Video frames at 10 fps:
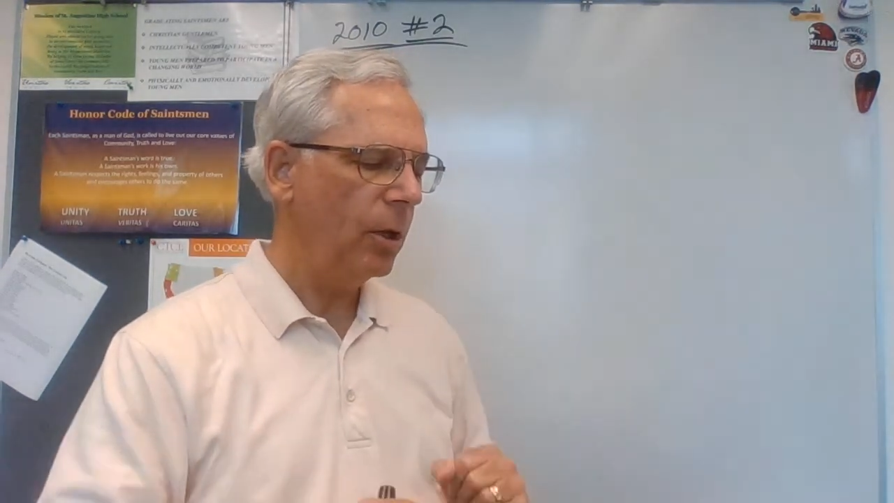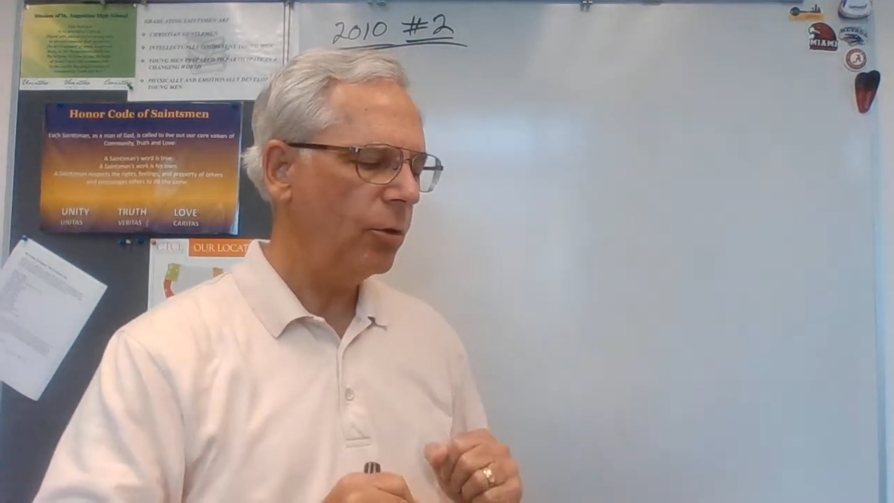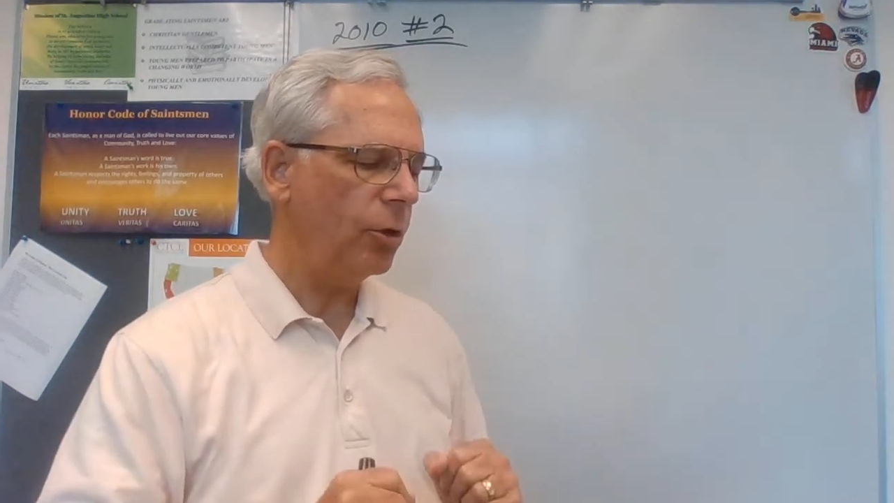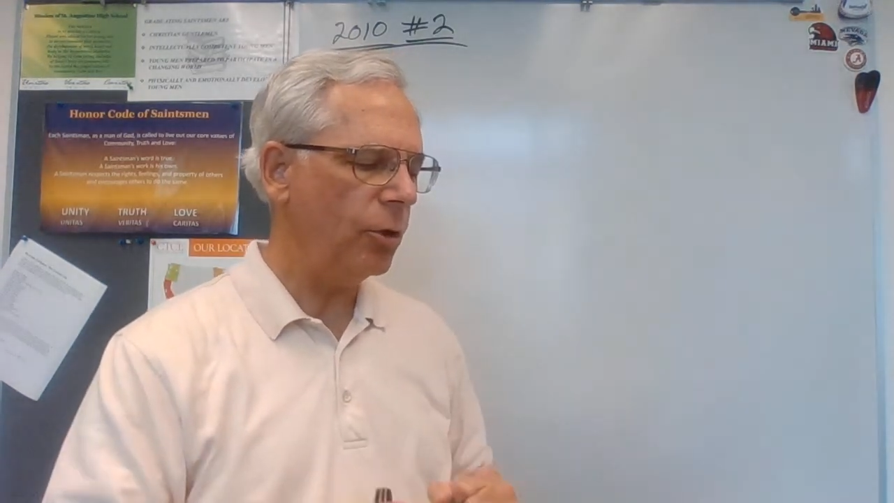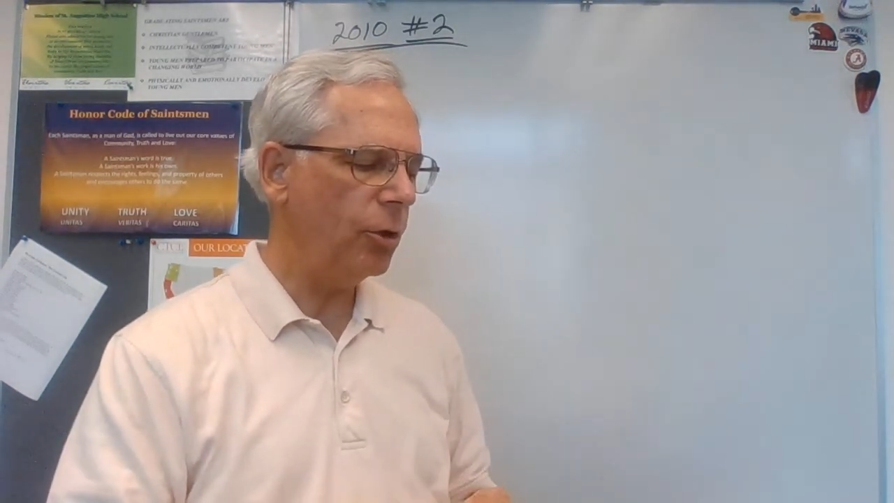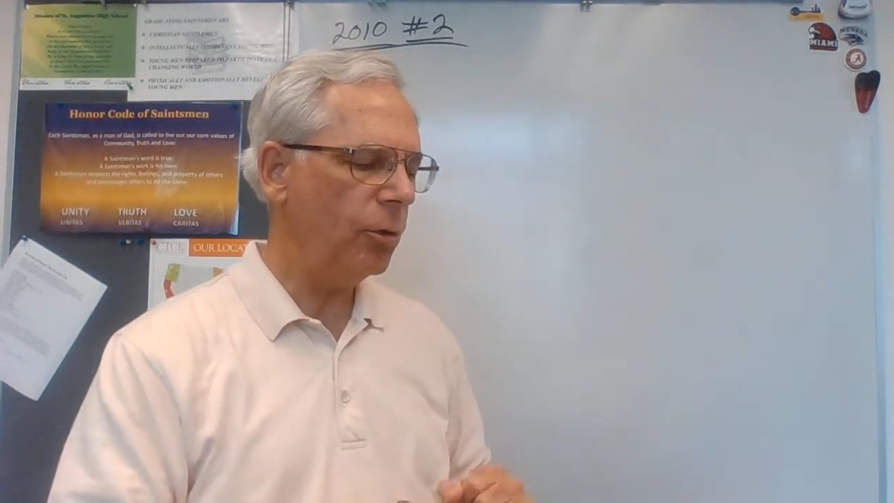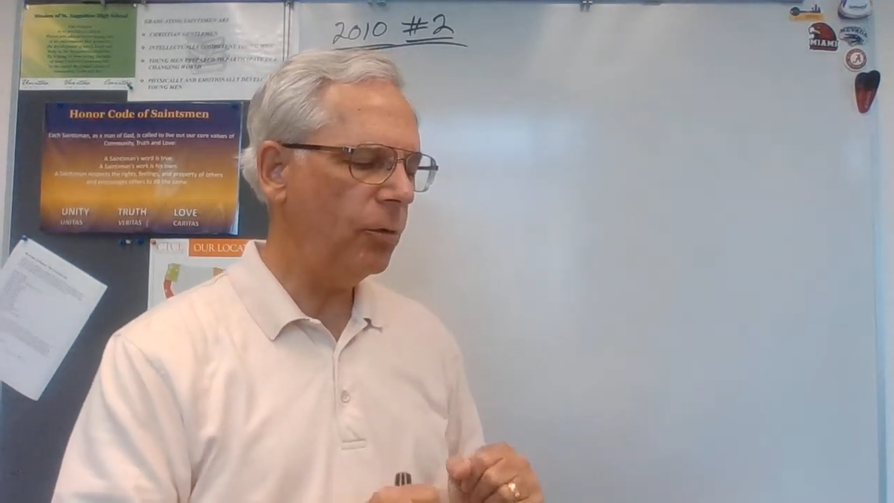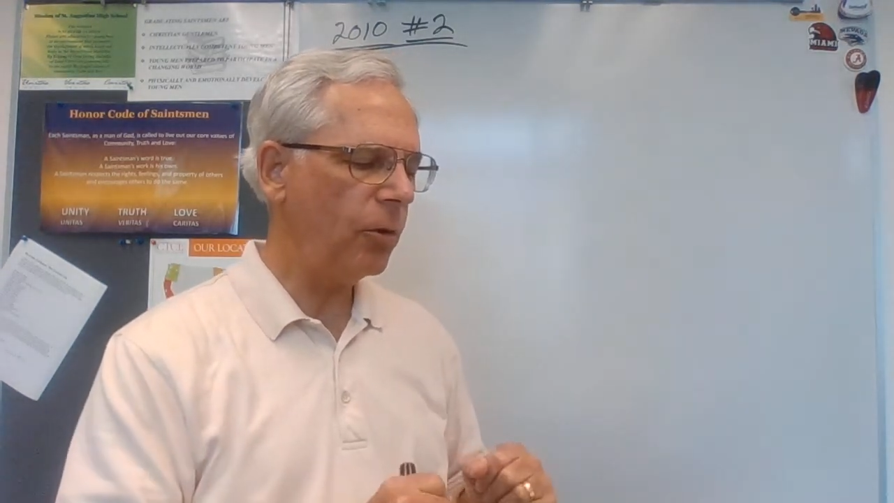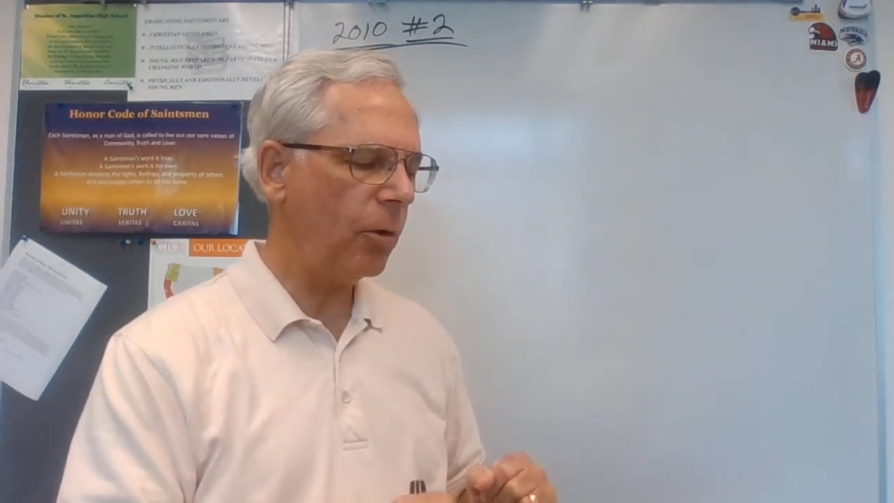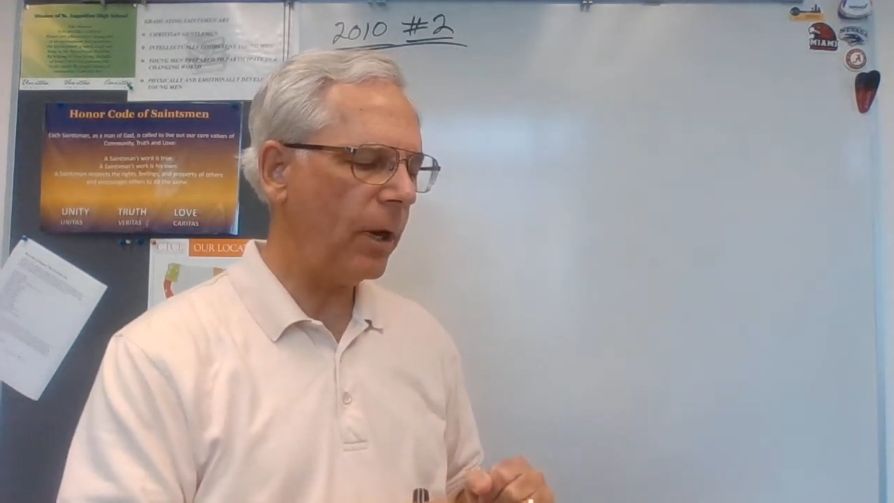to
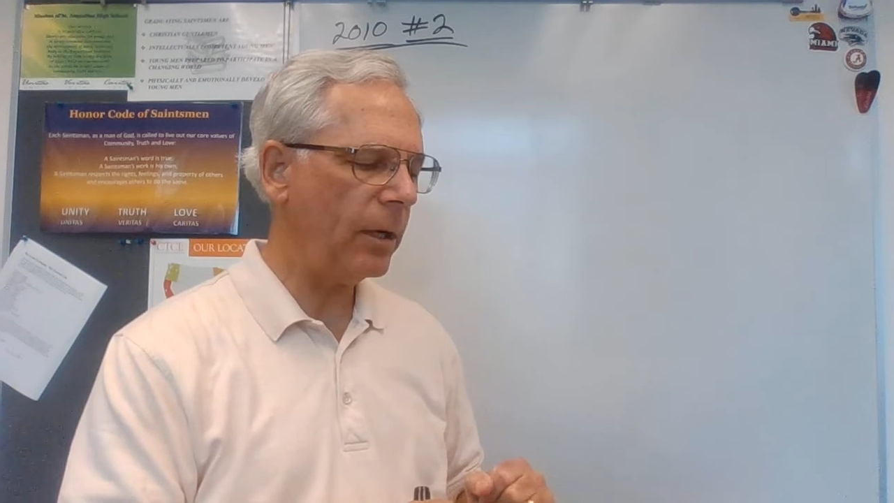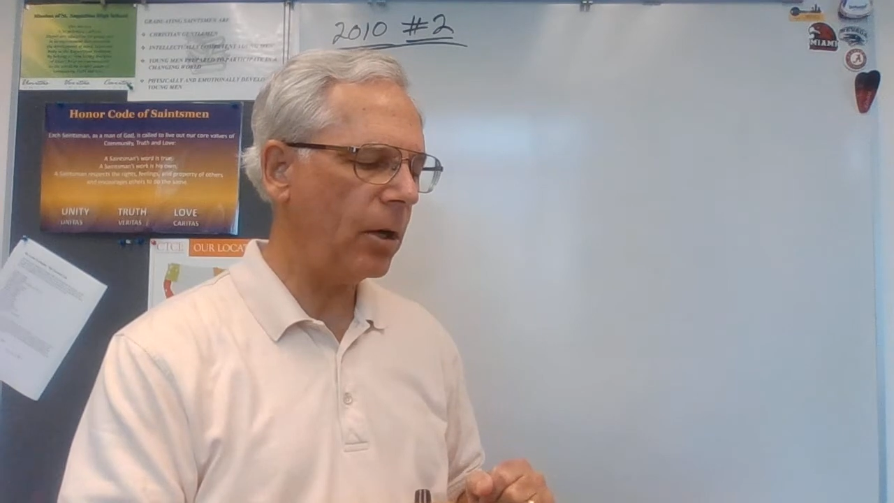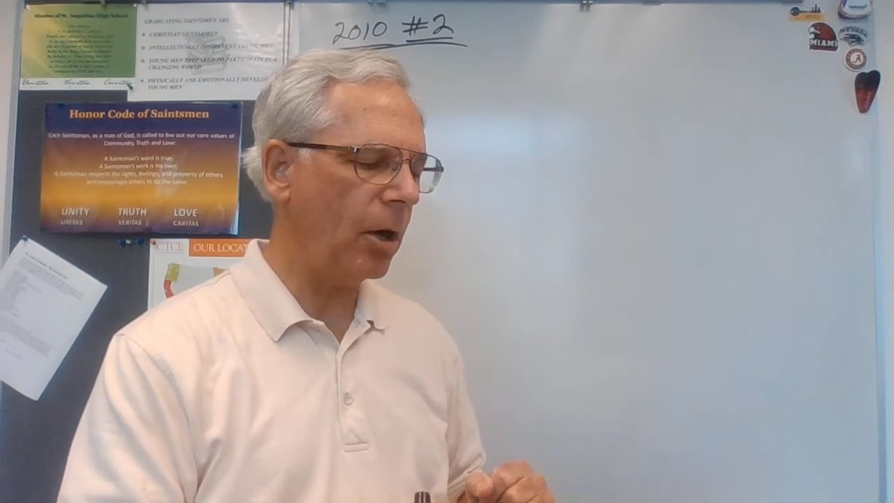use credit